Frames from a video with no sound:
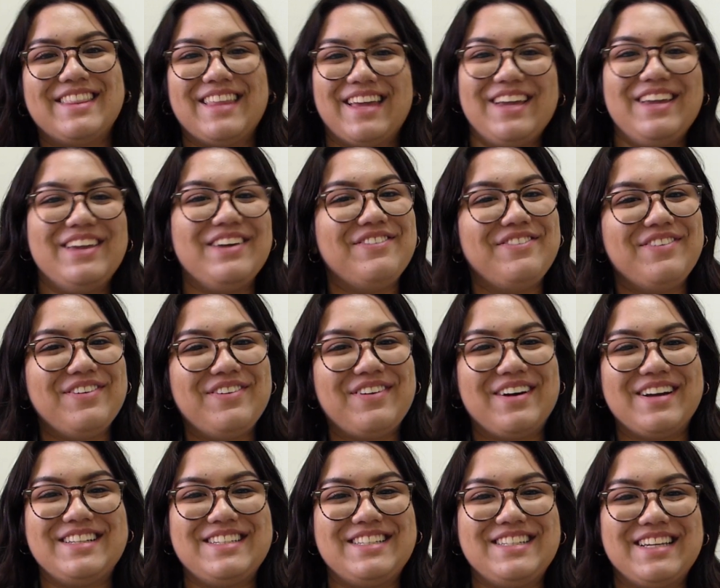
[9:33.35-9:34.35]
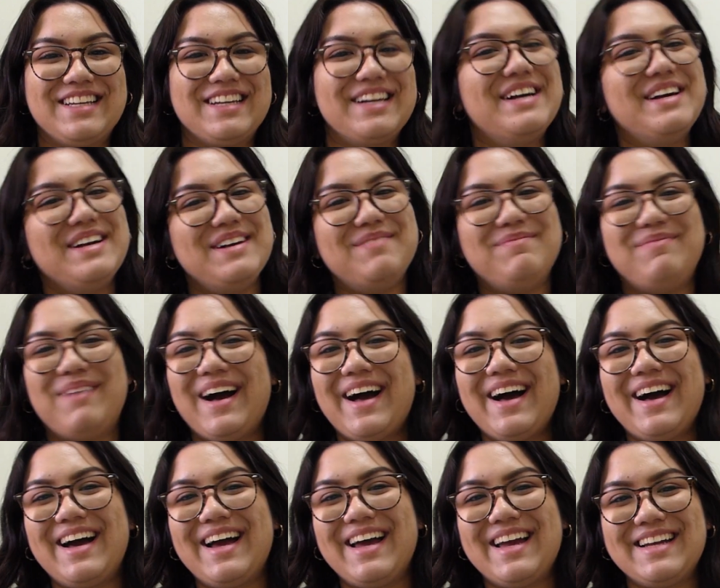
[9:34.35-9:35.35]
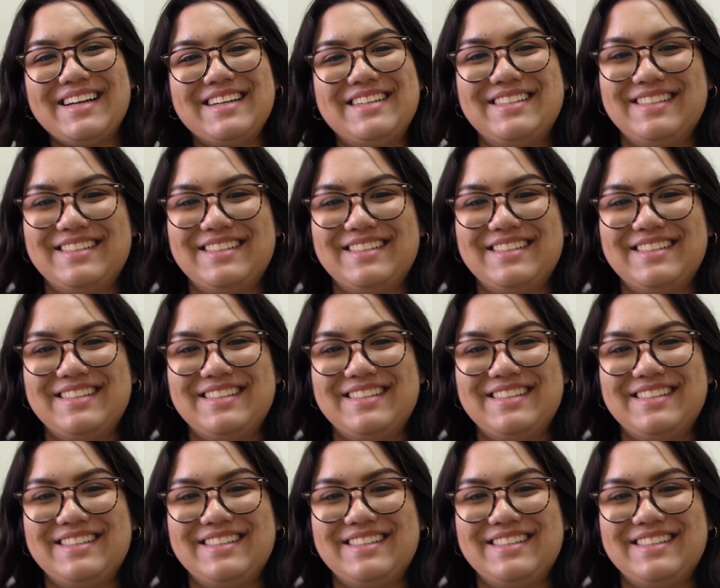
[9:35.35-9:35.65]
Thank you for watching. Bye.